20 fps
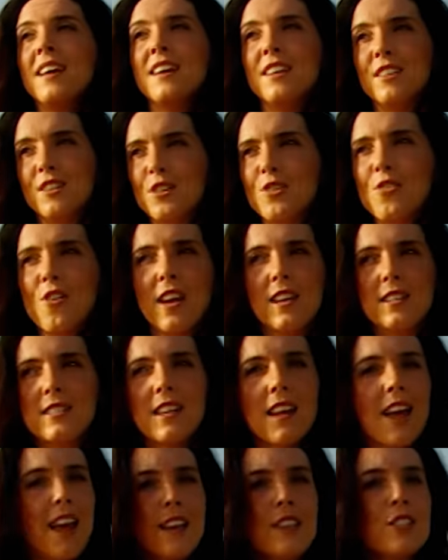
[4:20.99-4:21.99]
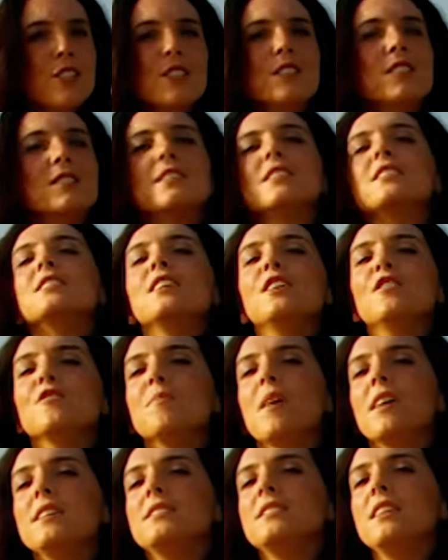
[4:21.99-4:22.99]
and the great ancient city of
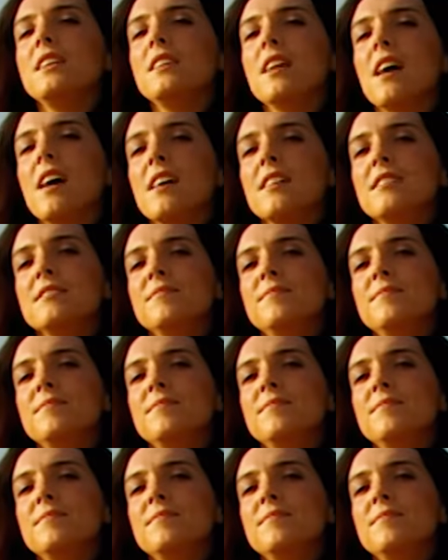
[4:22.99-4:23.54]
Mycenae.